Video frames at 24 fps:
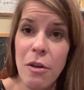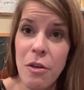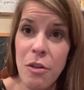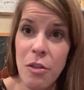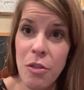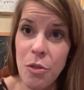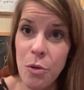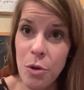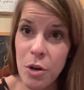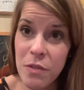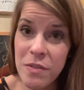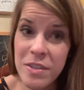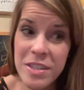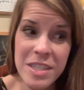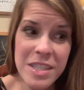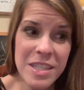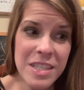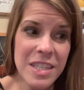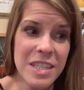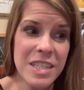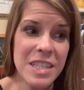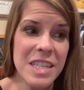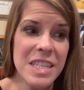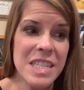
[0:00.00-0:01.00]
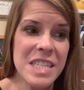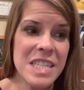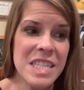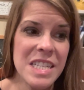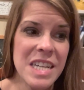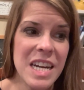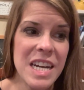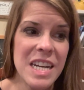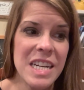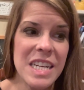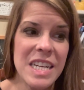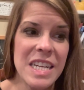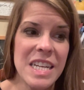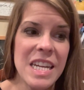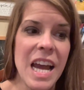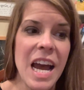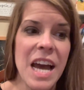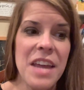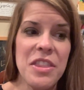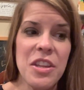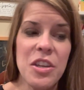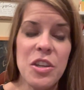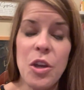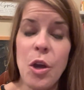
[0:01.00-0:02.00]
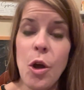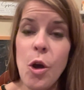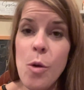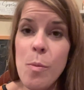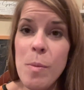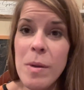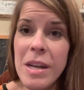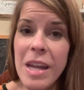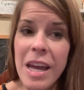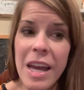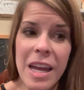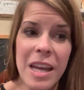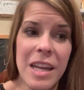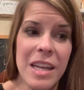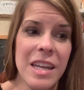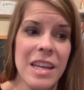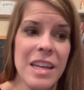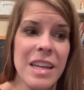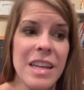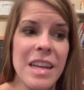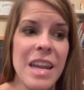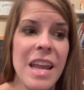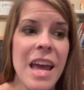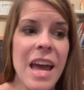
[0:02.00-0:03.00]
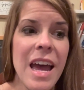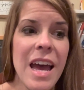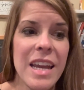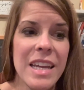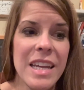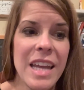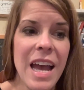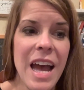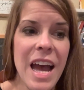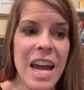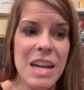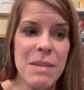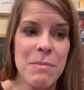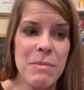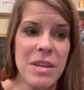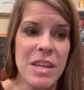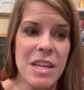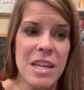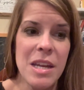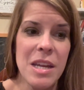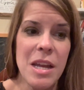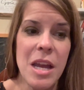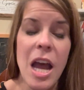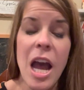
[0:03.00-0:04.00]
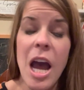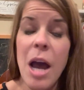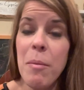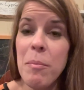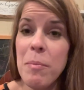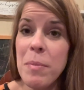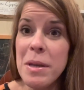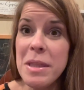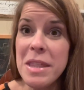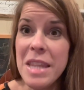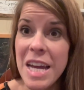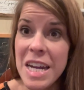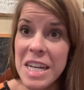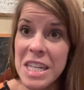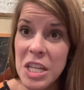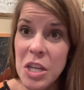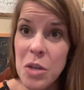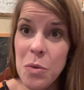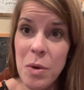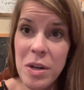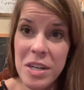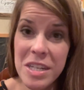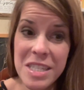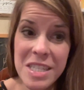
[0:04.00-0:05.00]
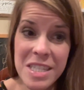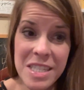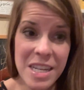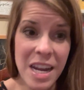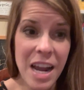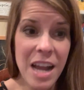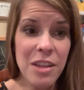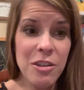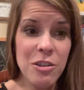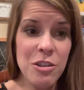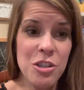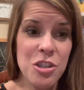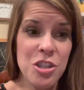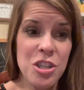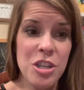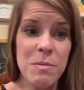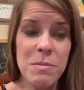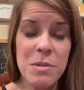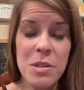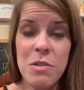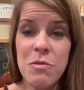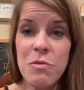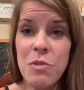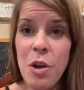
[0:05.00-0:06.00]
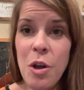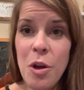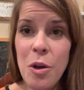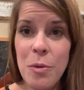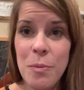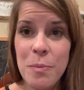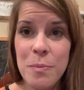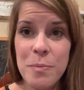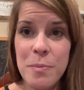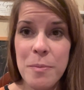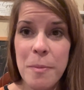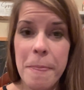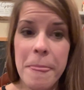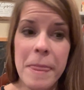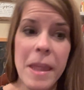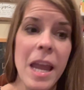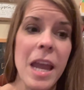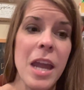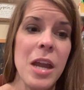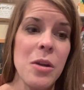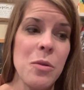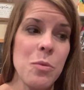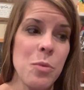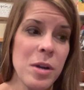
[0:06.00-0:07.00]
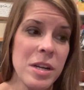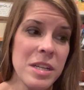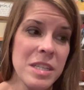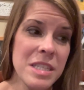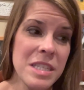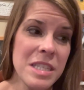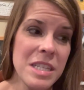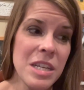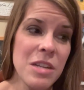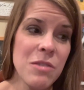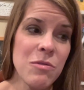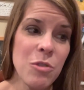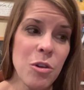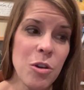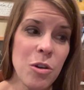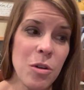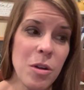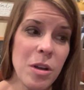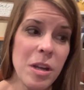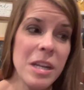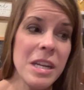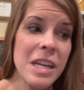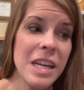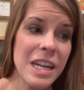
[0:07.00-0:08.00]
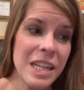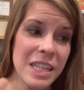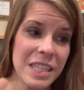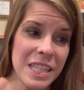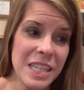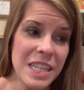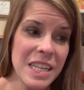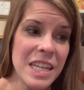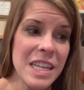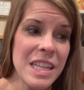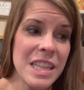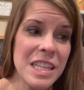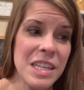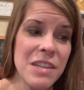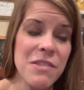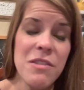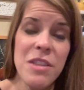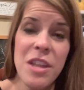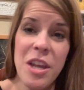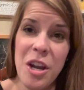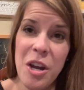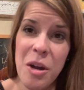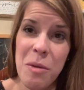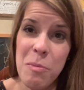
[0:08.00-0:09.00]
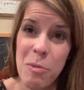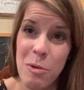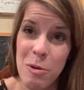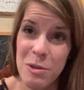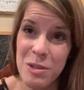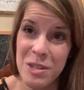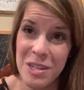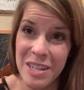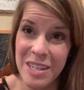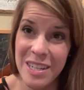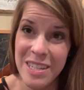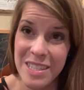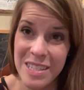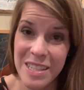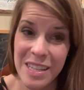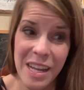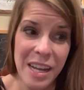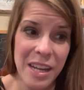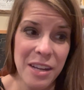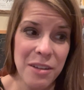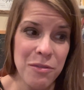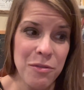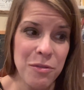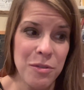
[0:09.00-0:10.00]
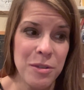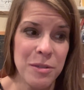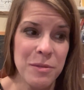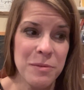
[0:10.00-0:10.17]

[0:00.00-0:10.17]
Thorvaldsen studied at the Copenhagen Academy, but then he won a scholarship to Rome, and once in Italy, he lived there most of his life.